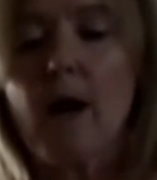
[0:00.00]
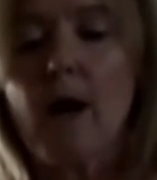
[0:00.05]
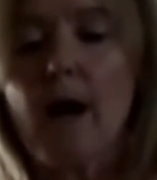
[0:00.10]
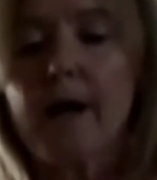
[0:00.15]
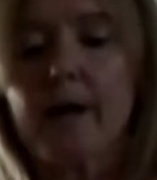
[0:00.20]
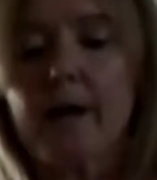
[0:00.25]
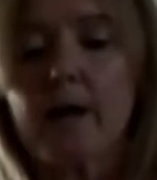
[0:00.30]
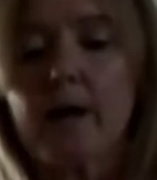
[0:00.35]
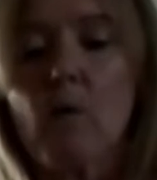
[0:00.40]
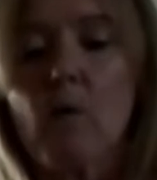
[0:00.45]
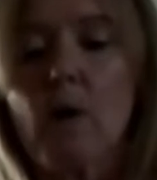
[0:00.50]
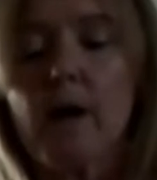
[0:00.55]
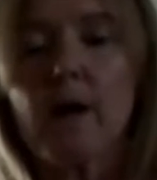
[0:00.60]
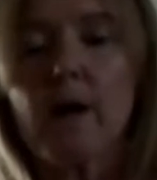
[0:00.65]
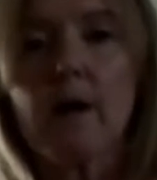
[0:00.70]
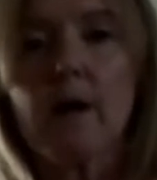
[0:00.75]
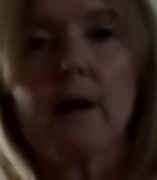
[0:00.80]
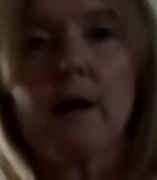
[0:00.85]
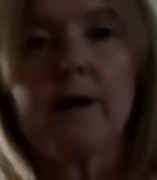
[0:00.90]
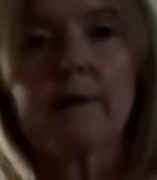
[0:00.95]
And I quite
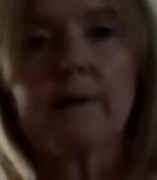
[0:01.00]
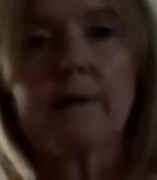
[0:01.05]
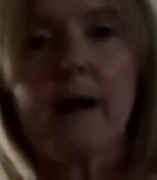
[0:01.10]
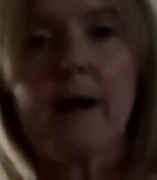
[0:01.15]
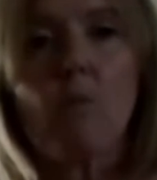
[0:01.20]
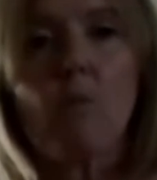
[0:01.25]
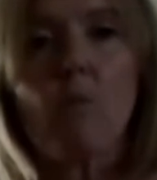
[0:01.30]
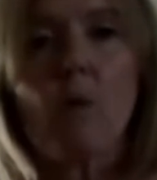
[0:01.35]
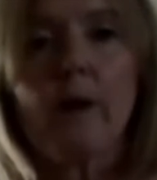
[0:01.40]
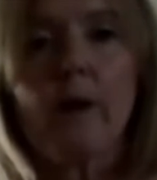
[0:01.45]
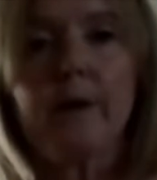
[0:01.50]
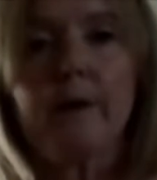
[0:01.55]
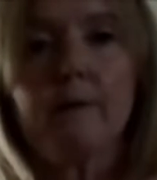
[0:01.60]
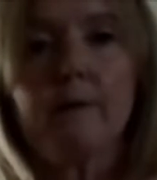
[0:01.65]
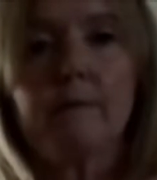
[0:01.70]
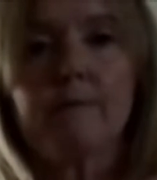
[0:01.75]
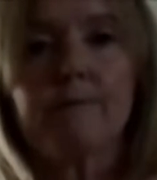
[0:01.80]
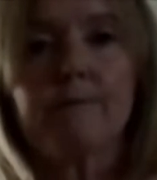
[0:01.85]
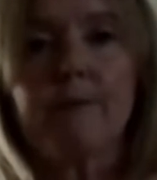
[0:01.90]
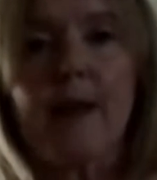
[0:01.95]
like that white
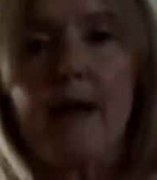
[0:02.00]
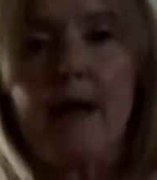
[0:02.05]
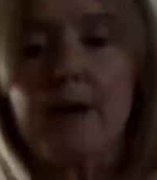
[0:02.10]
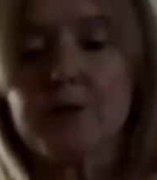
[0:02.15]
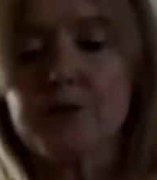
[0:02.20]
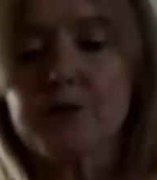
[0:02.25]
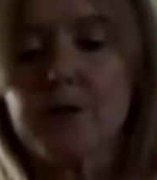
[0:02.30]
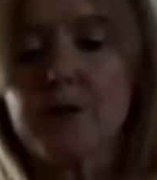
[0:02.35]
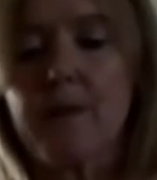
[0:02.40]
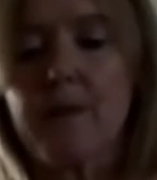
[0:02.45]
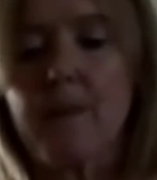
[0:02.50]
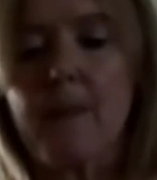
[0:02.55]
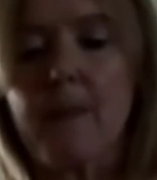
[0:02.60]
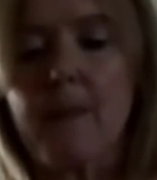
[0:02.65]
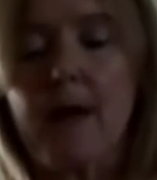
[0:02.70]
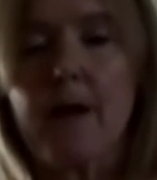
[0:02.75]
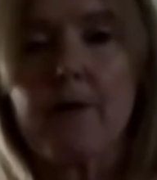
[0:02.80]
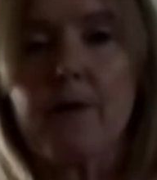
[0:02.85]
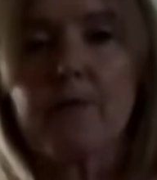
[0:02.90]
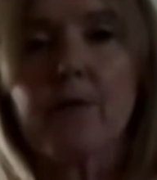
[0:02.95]
flesh in
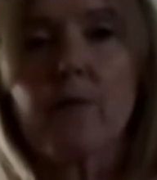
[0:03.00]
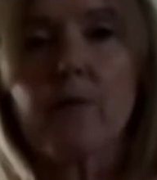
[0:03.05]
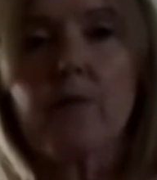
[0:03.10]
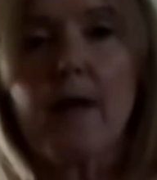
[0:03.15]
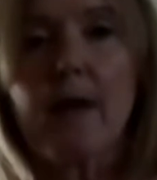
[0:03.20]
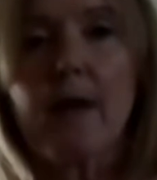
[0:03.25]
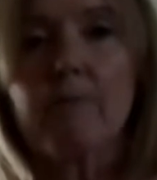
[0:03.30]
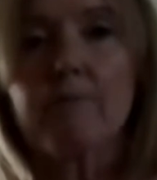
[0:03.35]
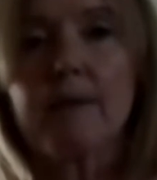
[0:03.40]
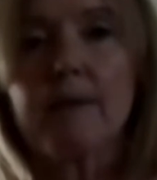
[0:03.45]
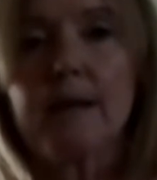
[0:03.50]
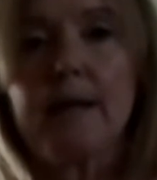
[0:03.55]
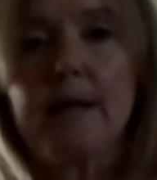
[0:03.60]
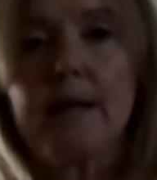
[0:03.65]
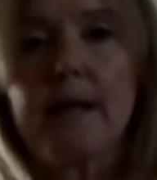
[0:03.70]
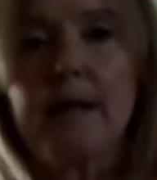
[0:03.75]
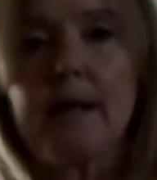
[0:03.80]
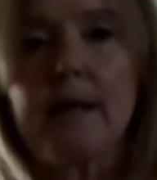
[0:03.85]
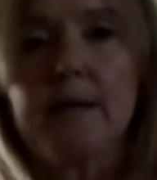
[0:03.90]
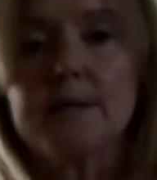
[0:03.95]
there. So they're
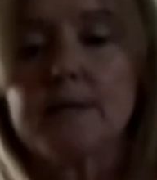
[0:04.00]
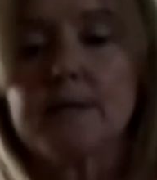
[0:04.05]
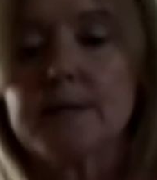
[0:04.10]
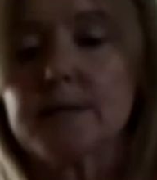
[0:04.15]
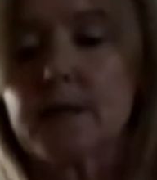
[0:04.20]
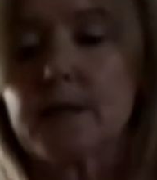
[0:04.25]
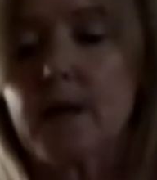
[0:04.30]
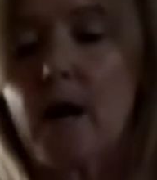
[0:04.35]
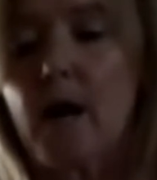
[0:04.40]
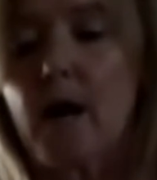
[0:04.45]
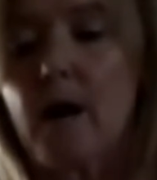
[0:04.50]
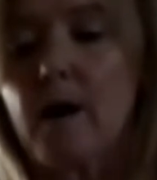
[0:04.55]
really easy to cut.